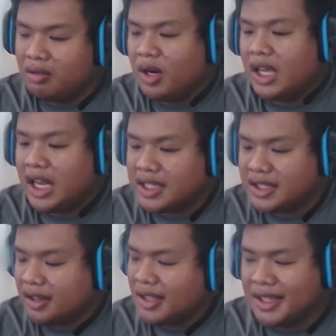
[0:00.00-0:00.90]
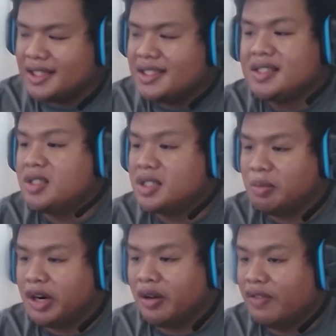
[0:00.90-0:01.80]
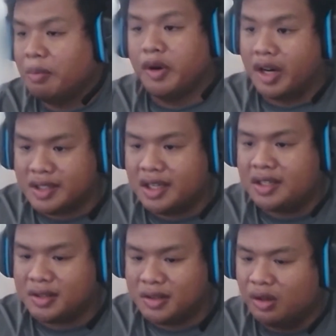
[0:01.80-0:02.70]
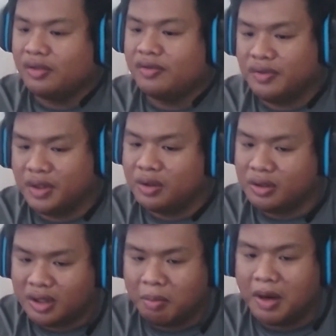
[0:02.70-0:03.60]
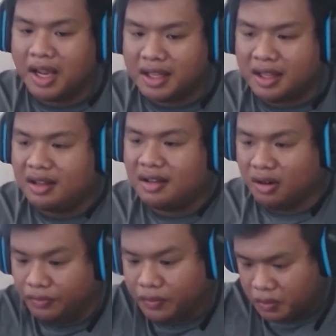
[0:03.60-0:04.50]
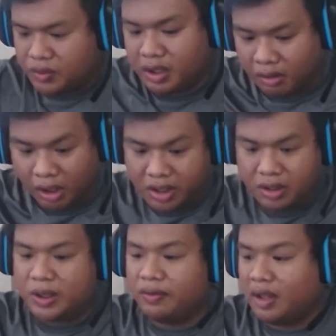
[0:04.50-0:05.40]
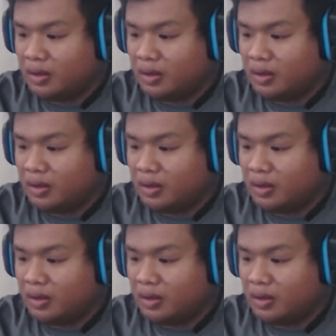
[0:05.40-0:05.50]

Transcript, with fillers: to realize that eh, this is just part of the process of you know applying of, of sh career shifting.